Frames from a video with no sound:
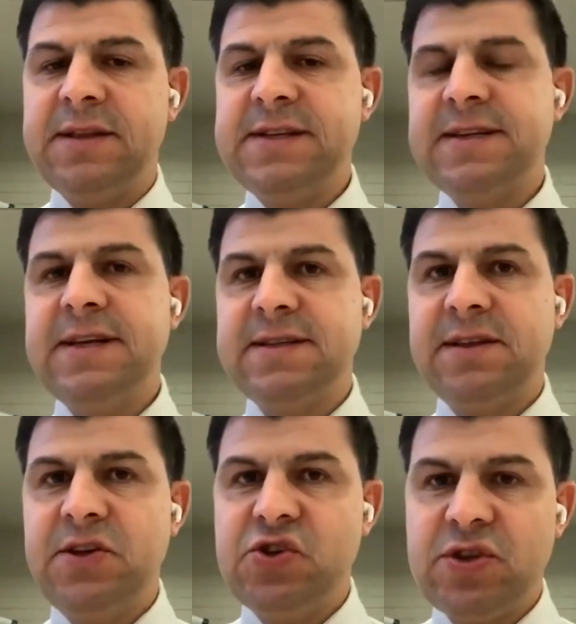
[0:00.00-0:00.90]
This is
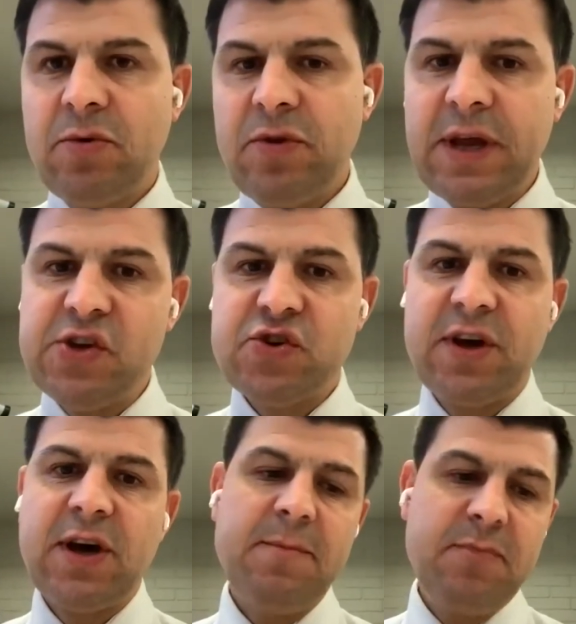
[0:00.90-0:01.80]
the Digital Education
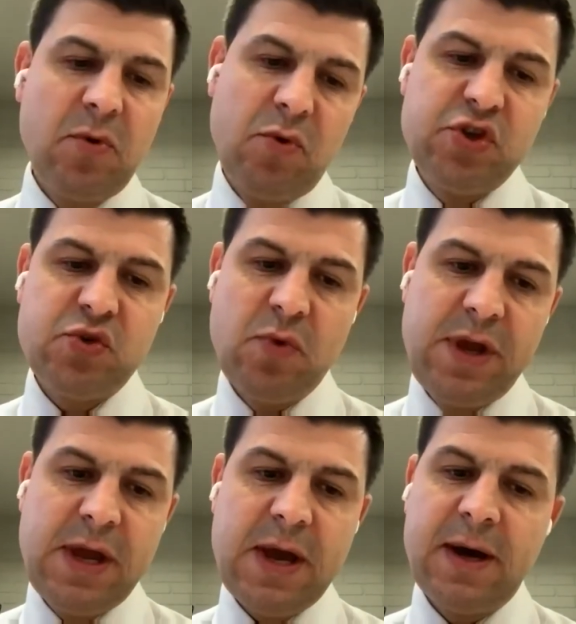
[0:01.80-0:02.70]
Hub, which
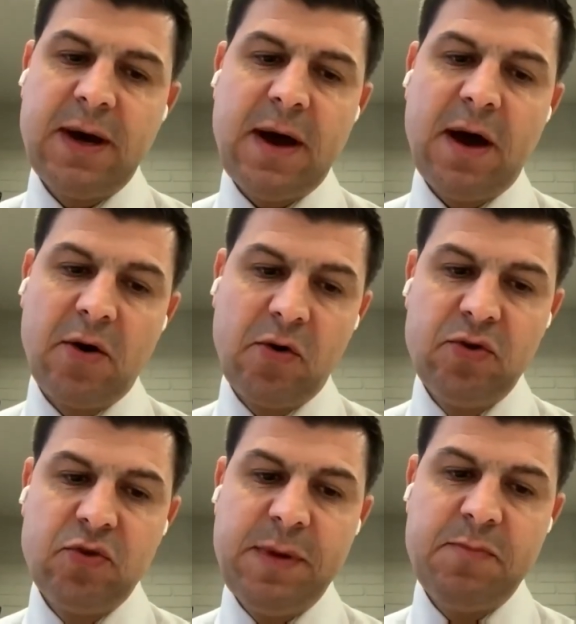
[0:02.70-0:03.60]
we are
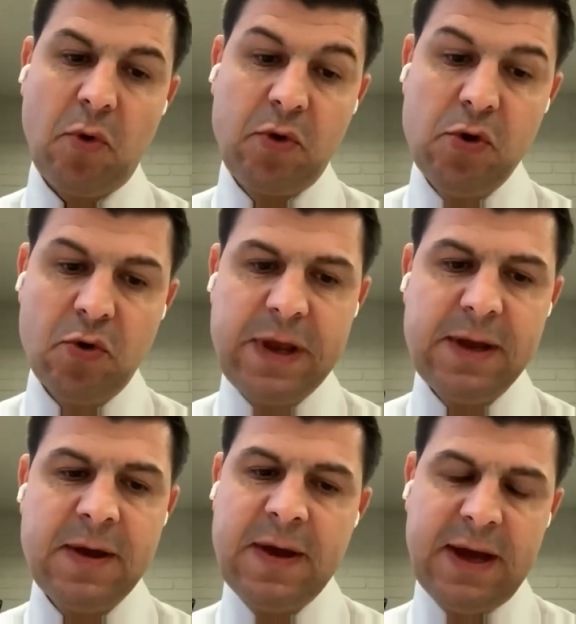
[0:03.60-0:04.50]
going to be
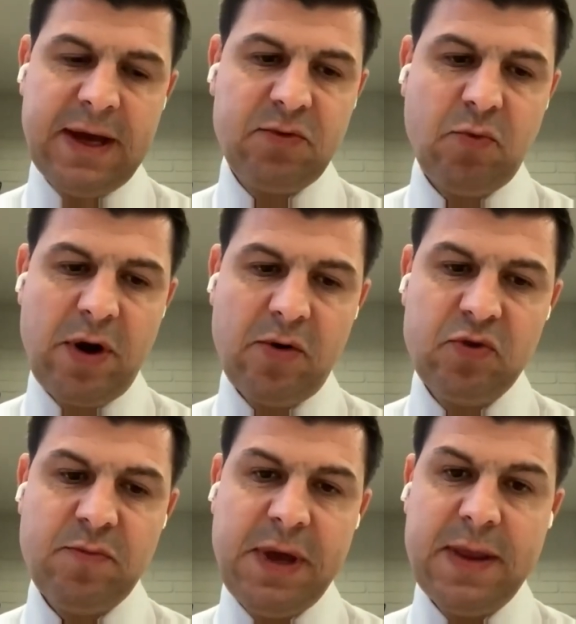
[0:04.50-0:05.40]
procuring, and we are
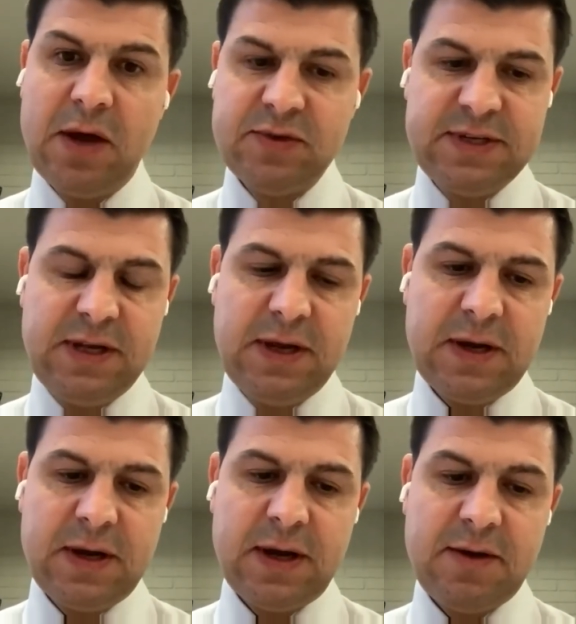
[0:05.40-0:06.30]
going to be
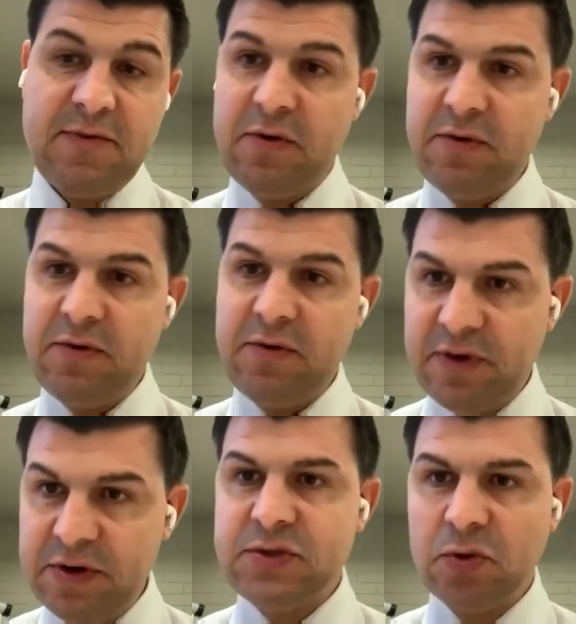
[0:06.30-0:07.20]
announcing very,
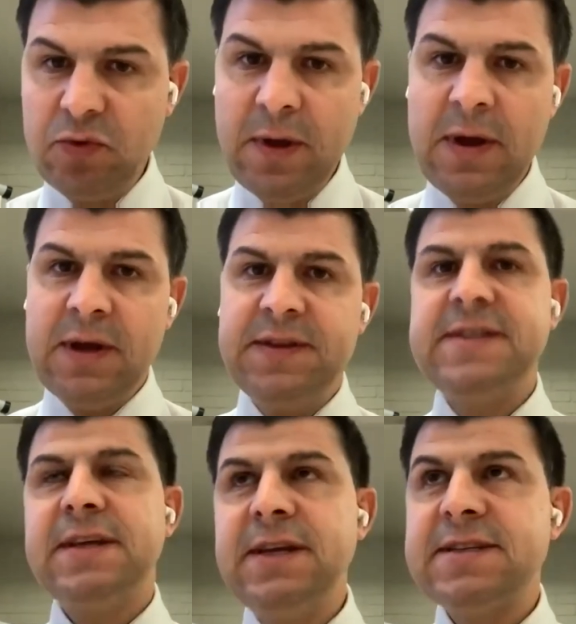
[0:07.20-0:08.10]
very soon.
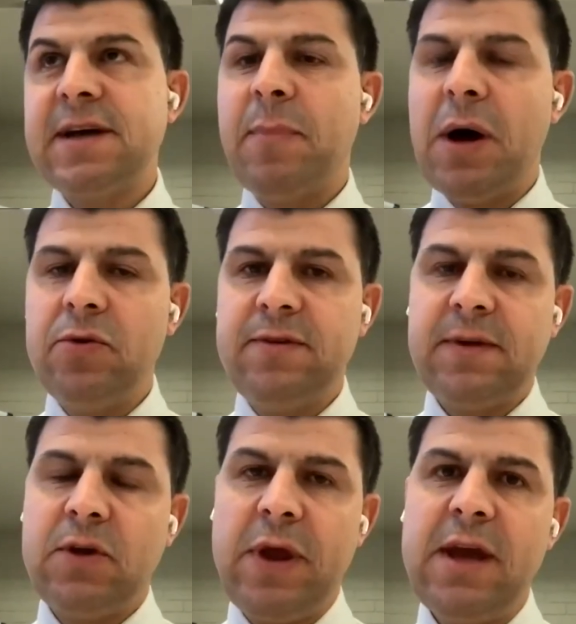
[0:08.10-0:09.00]
This is about
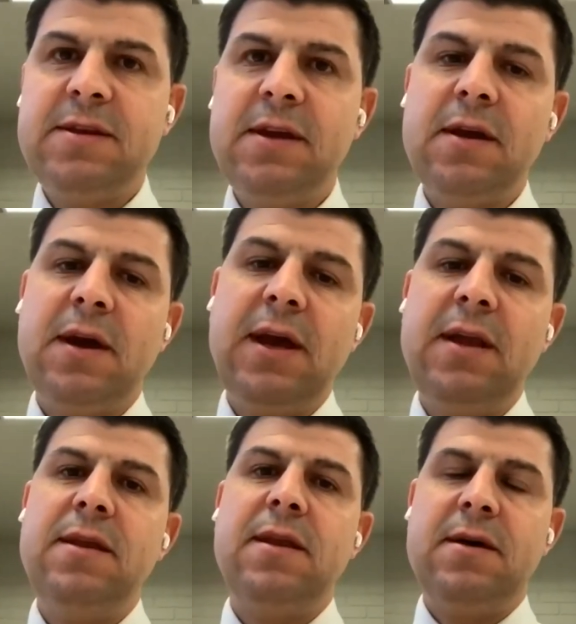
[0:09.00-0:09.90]
creating
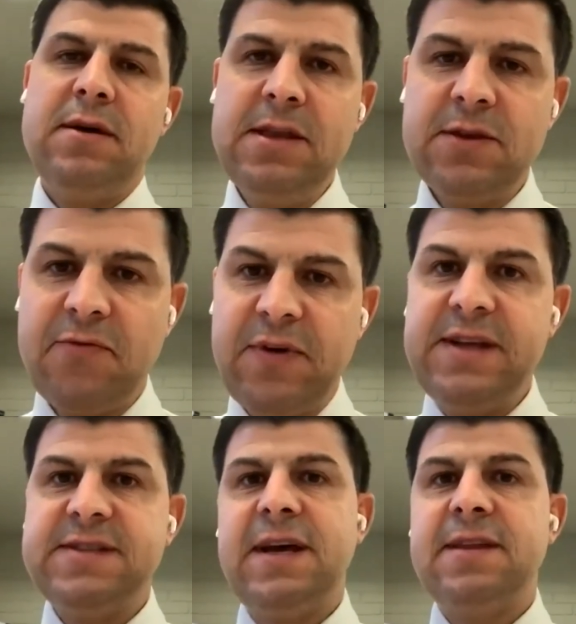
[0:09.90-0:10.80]
an
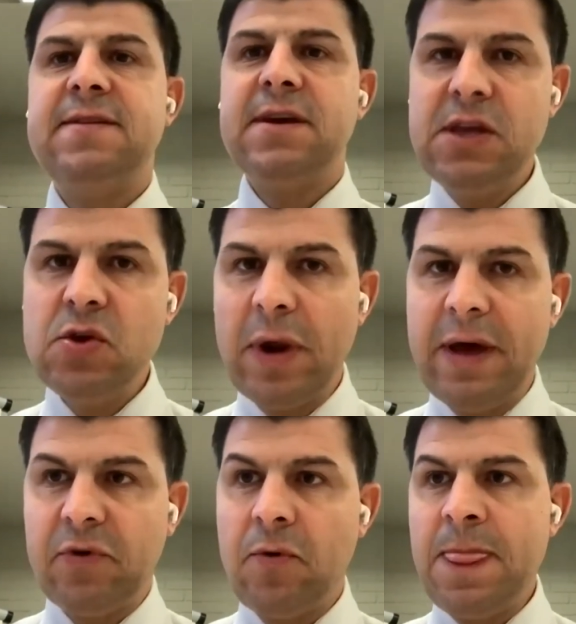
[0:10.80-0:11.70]
interface at the EU
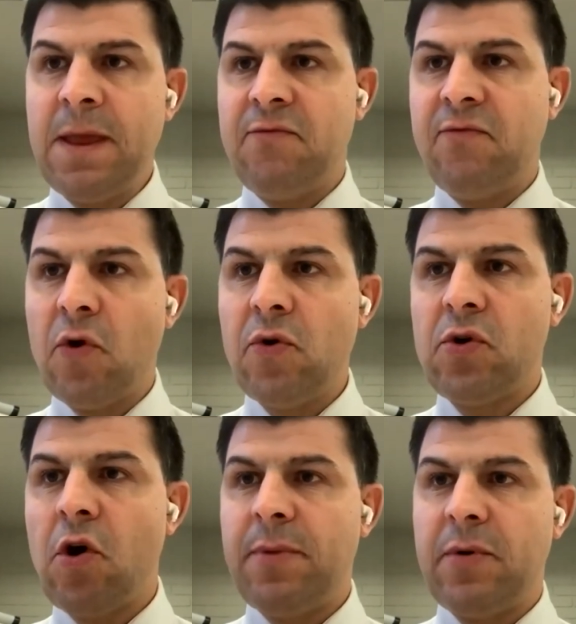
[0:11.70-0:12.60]
level
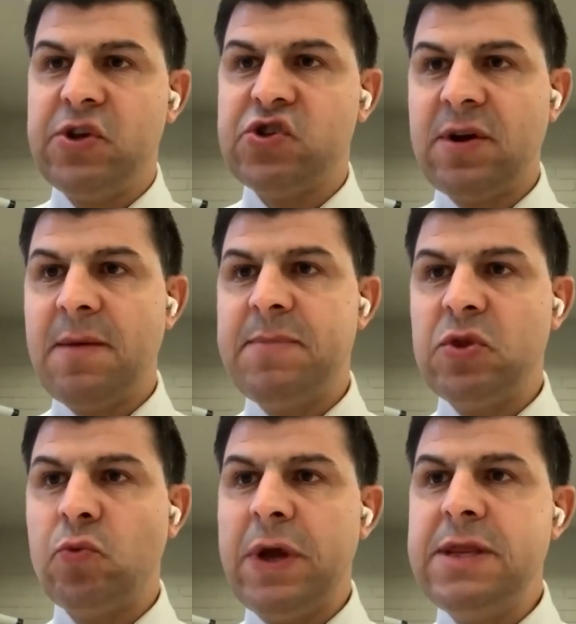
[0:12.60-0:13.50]
for cooperation
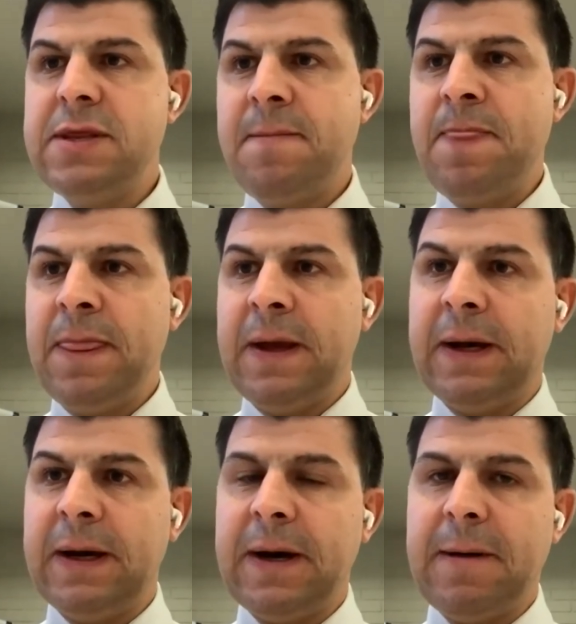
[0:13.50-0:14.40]
between
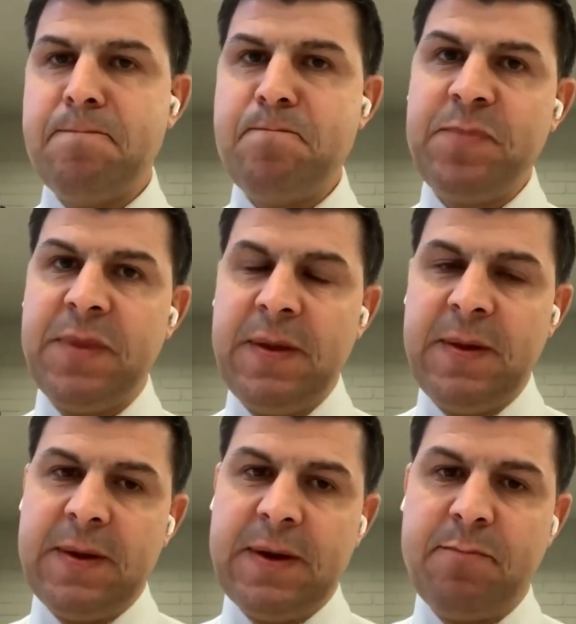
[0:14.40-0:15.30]

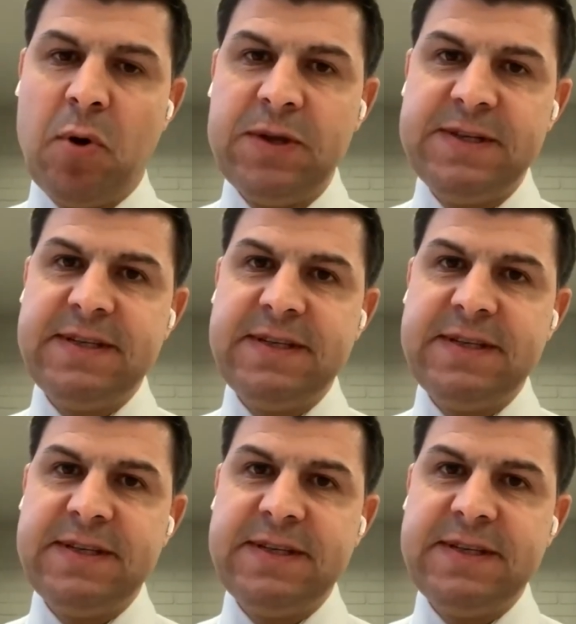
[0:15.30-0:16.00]
policy,